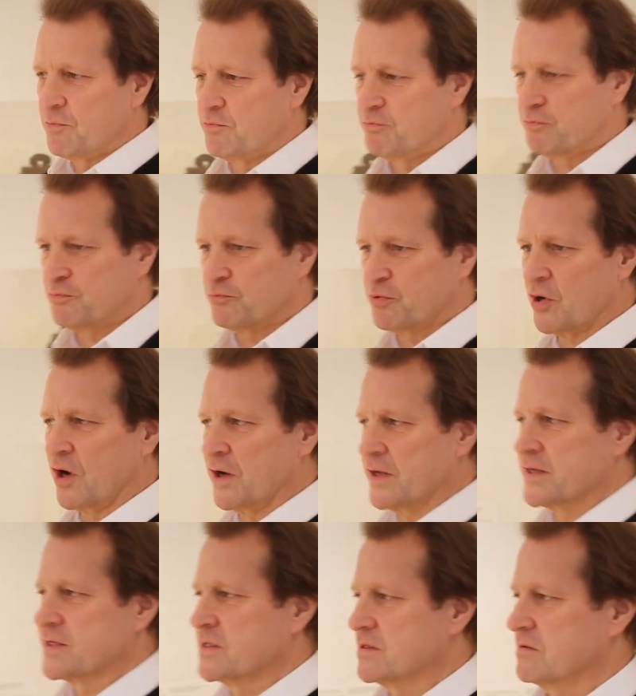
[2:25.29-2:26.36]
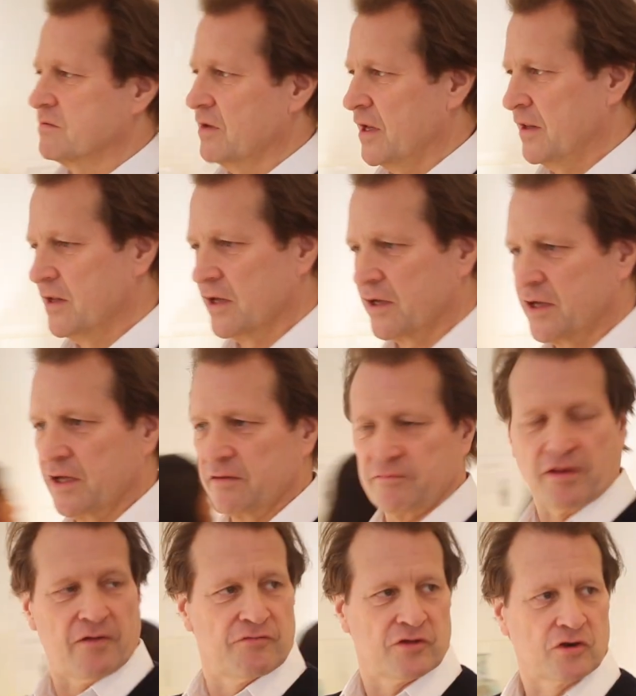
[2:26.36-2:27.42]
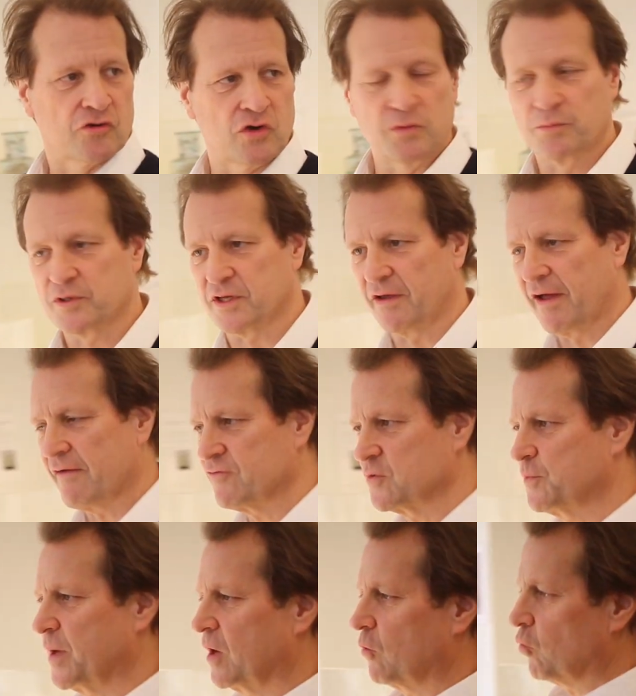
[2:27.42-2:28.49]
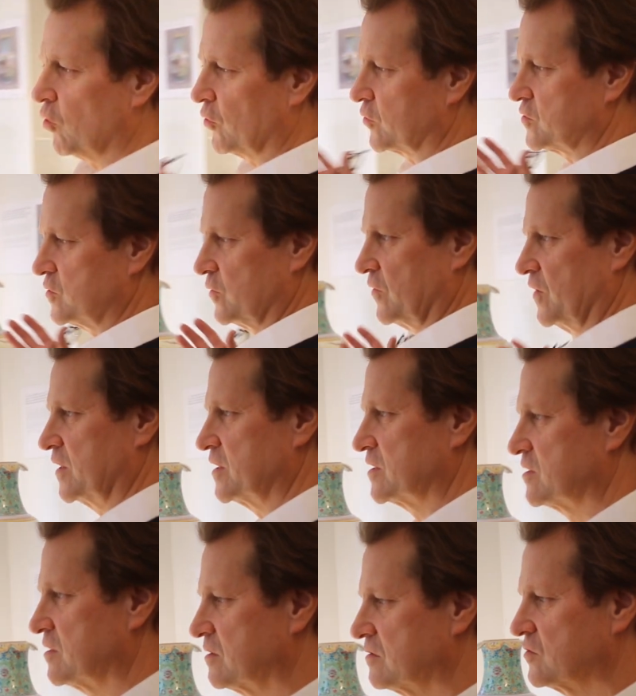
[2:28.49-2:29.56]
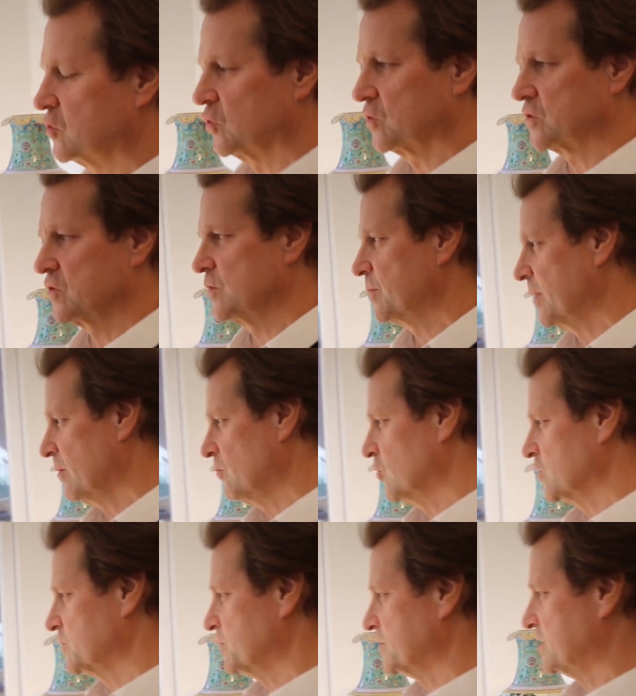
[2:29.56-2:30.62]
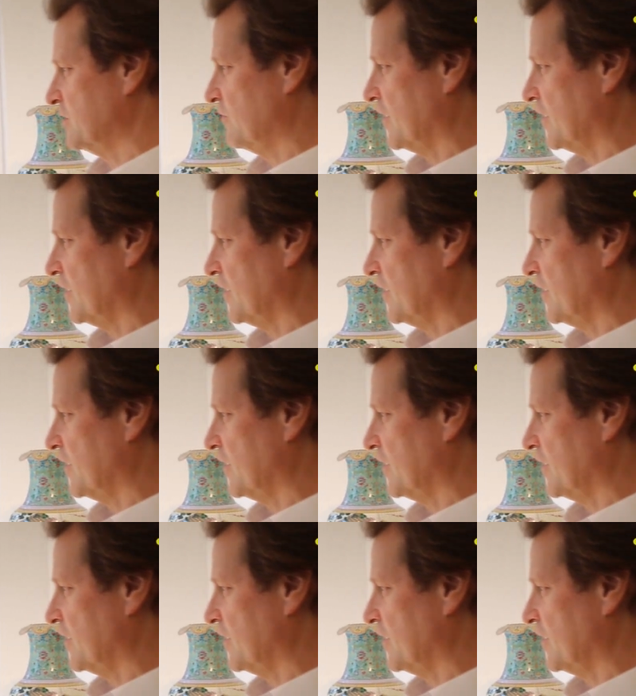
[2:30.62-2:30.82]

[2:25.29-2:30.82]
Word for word: They want to own a Lichtenstein or a Jasper Johns or whatever it is, a print of a Andy